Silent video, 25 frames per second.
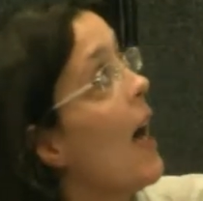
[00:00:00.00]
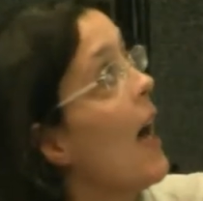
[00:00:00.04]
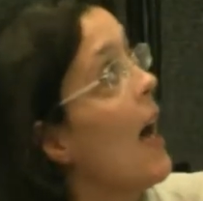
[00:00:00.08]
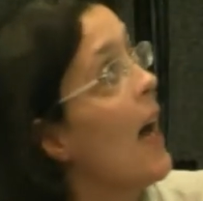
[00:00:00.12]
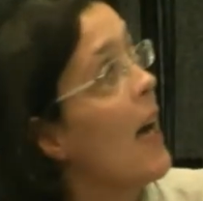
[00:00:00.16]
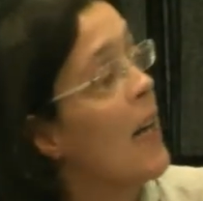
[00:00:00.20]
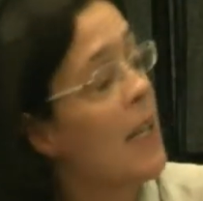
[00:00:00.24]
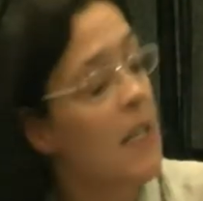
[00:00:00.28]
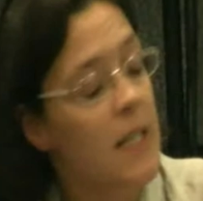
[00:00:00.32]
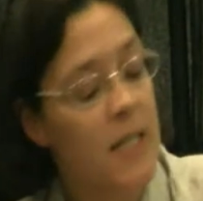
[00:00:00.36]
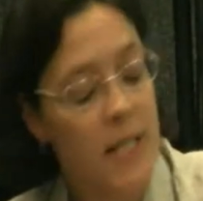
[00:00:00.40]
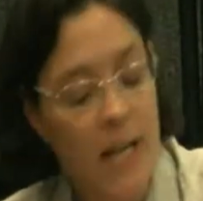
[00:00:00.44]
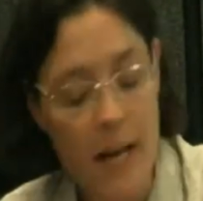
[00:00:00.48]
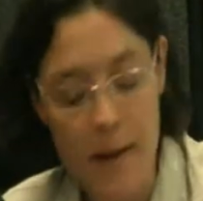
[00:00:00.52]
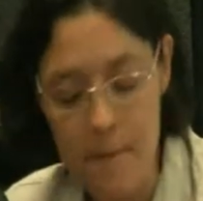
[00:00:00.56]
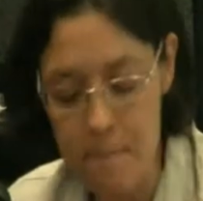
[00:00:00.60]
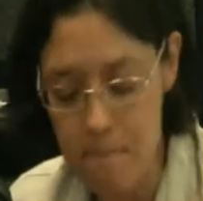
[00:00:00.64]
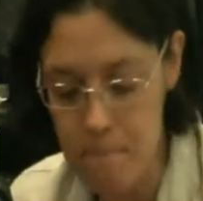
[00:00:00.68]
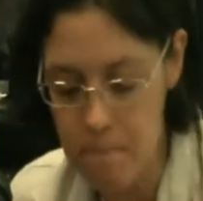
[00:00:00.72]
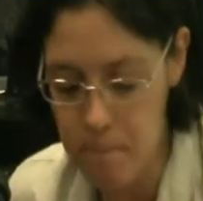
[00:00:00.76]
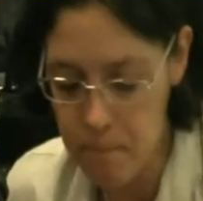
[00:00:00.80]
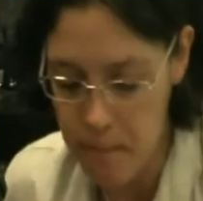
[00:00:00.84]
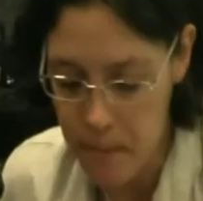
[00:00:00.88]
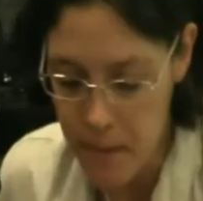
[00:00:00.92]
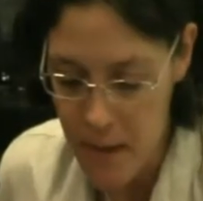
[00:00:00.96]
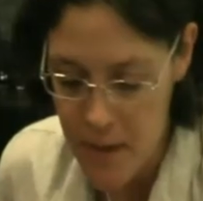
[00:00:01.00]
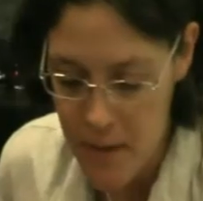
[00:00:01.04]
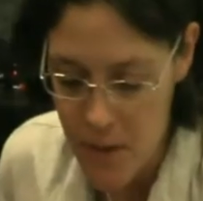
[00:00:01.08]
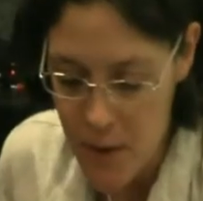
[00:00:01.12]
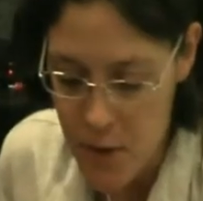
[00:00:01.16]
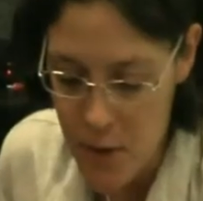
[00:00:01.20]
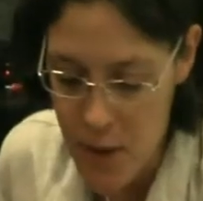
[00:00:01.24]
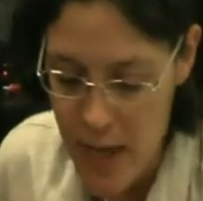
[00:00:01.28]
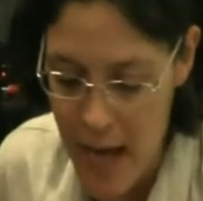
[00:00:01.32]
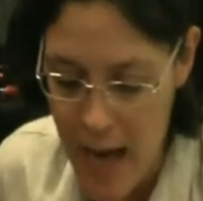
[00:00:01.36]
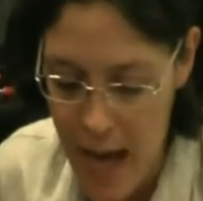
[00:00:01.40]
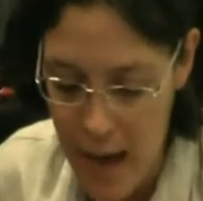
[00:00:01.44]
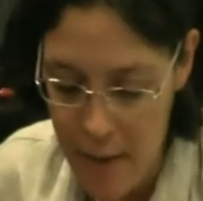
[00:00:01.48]
And um, so
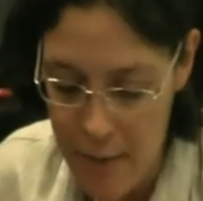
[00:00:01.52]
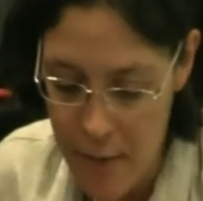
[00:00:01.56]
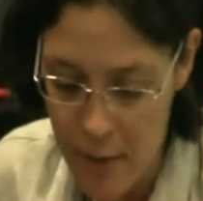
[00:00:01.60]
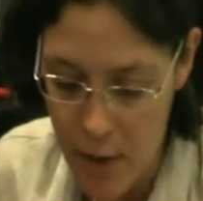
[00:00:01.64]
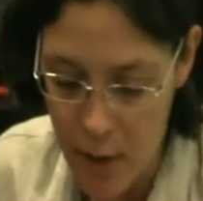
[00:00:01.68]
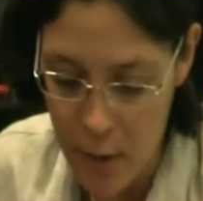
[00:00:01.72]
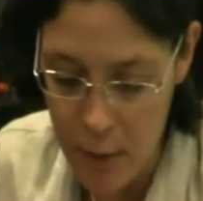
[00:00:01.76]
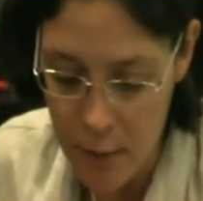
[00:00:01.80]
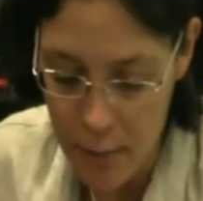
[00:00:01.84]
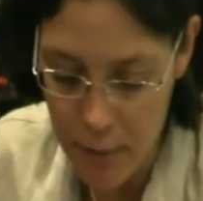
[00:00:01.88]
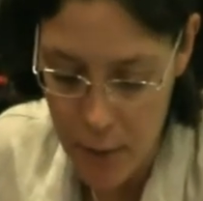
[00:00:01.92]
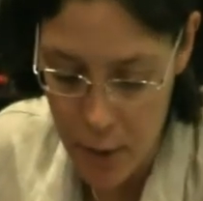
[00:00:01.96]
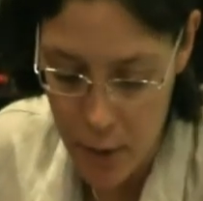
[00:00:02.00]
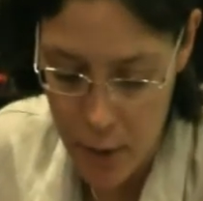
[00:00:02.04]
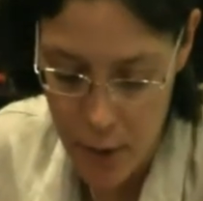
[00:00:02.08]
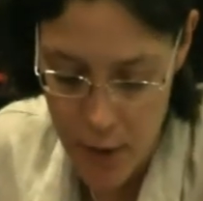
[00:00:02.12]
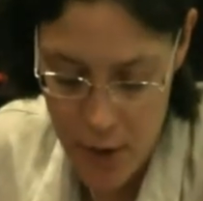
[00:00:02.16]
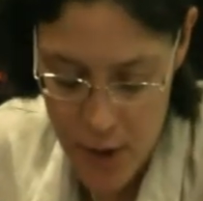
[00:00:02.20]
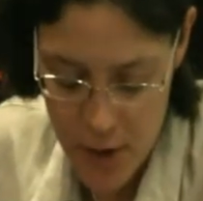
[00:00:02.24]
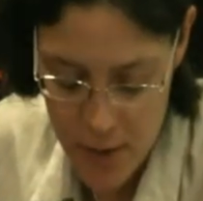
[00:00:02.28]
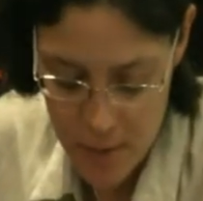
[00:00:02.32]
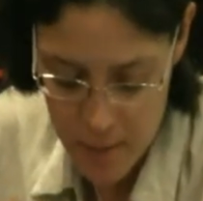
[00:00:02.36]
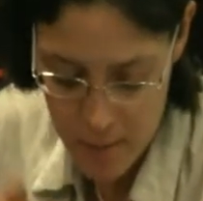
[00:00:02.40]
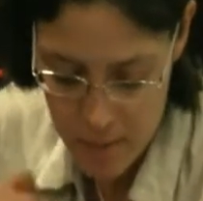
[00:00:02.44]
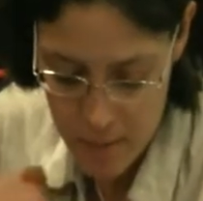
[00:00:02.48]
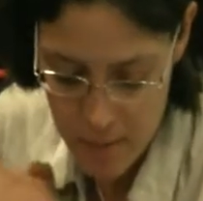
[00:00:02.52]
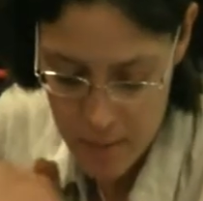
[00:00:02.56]
you have a flute